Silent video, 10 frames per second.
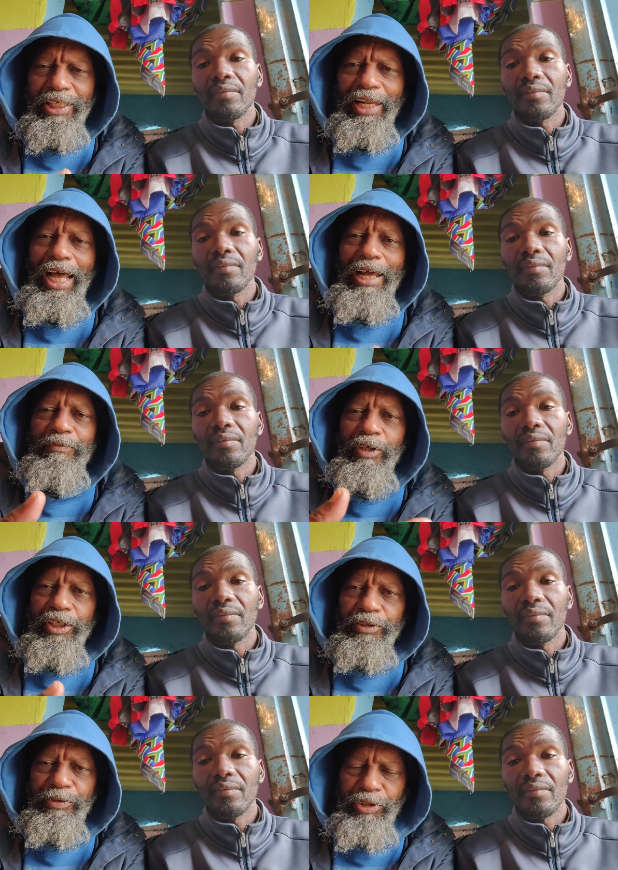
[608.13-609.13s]
Speaker 1: the live
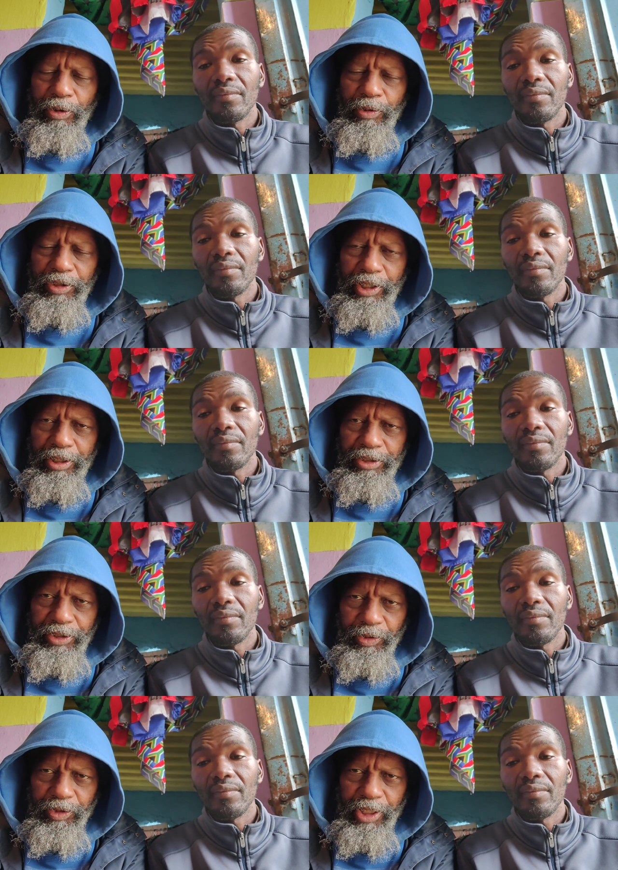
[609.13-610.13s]
show
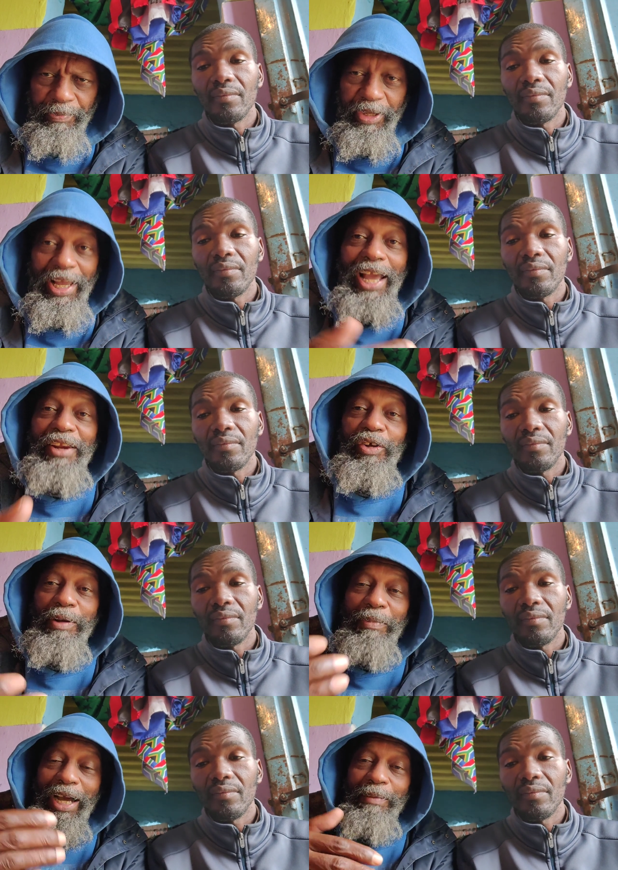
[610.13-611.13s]
shows come there, and you
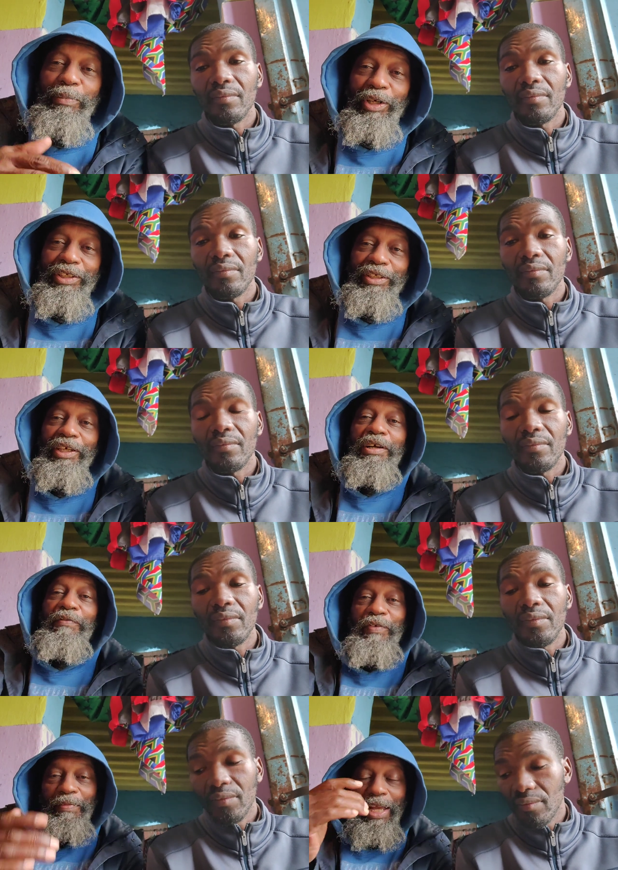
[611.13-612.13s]
can buy the books
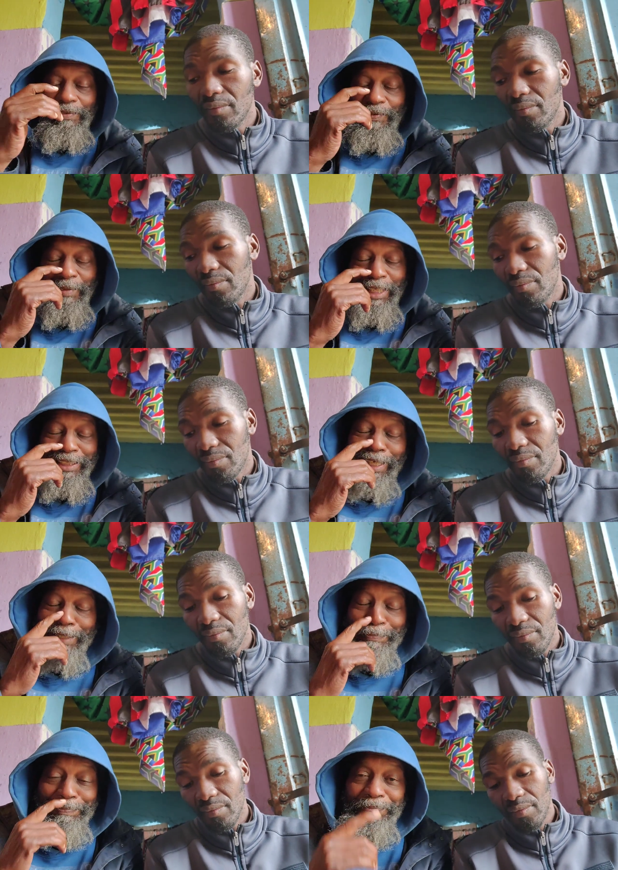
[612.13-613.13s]
from that from that
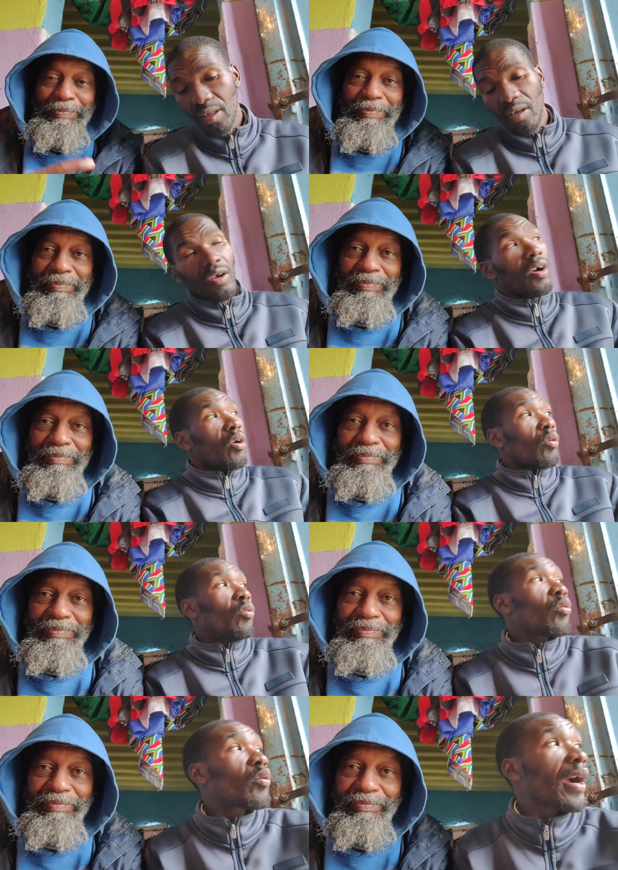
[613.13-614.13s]
site.
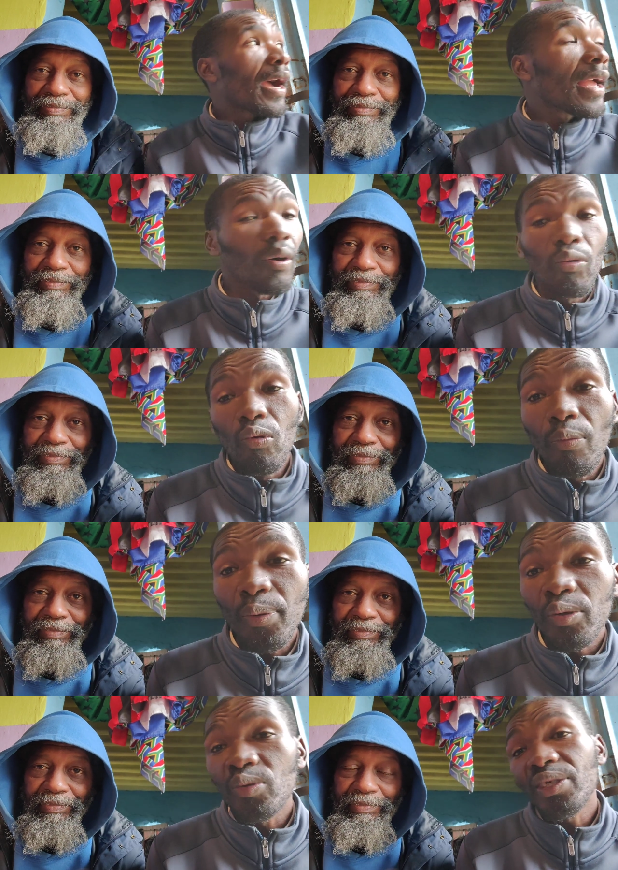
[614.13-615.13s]
Speaker 2: ungaya oh,
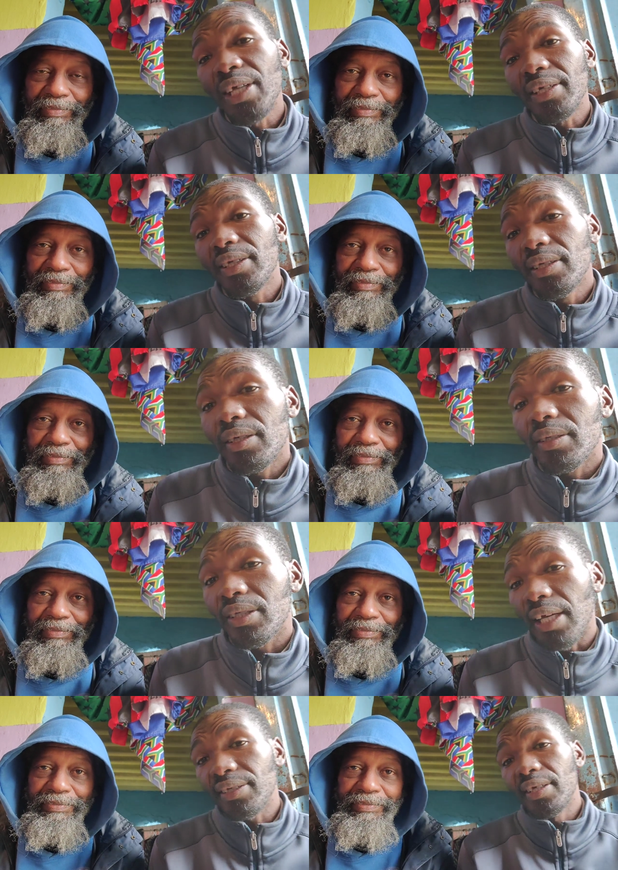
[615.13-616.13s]

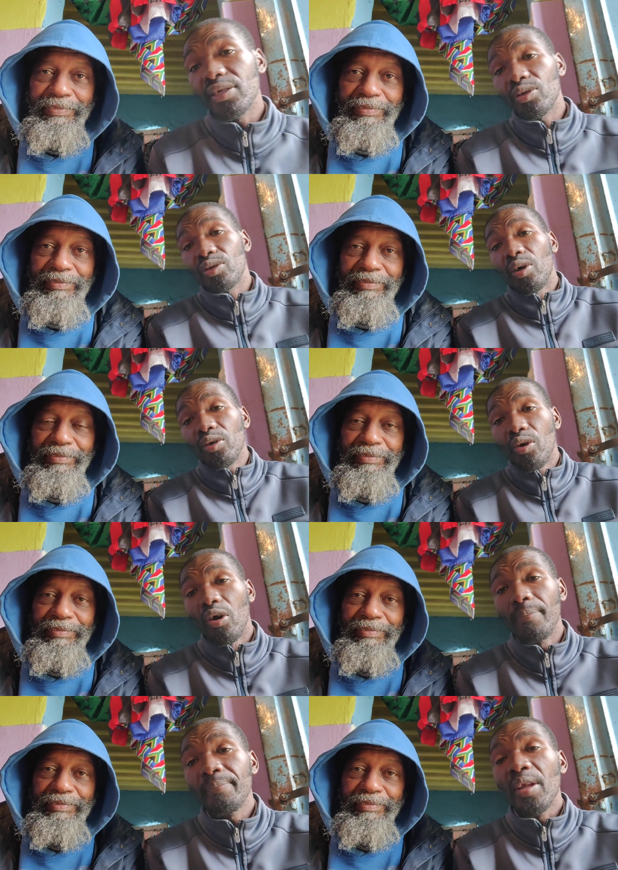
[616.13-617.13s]
ku
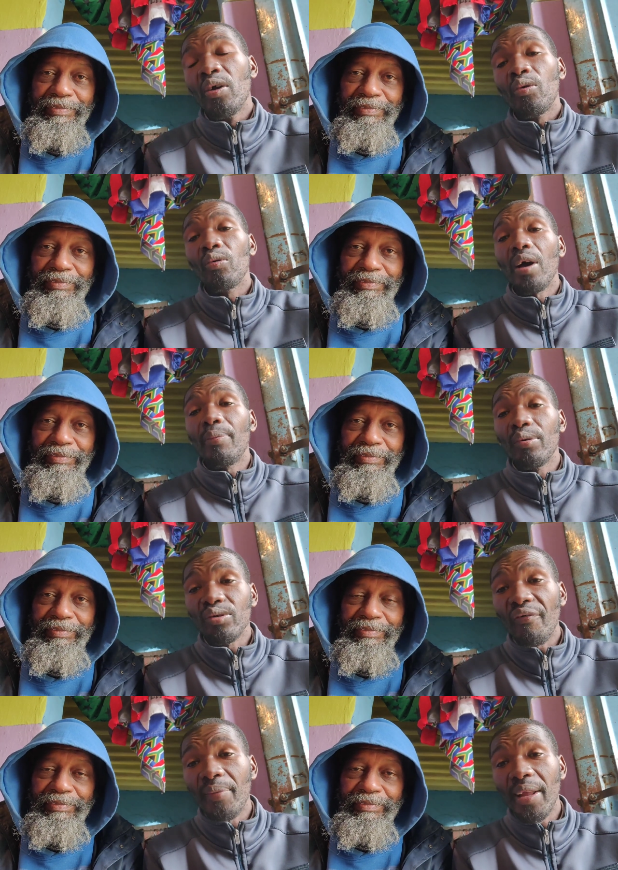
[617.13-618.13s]
com
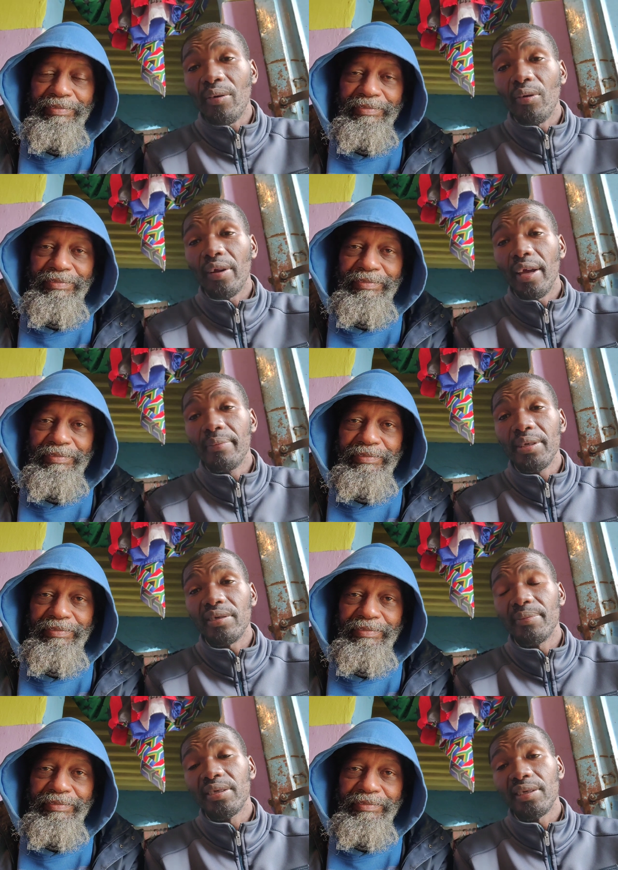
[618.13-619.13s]
uzofumana khona
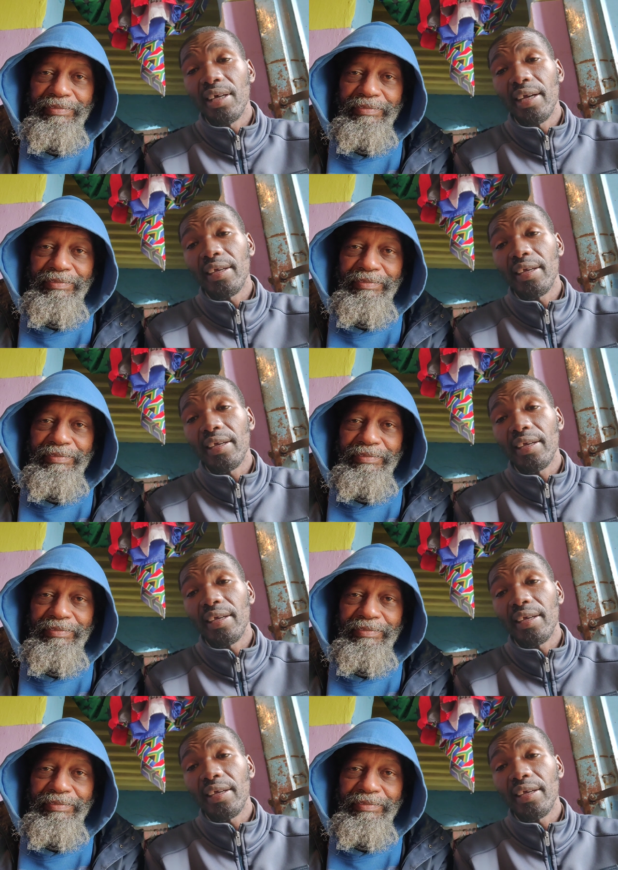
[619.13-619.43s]
imisebenzi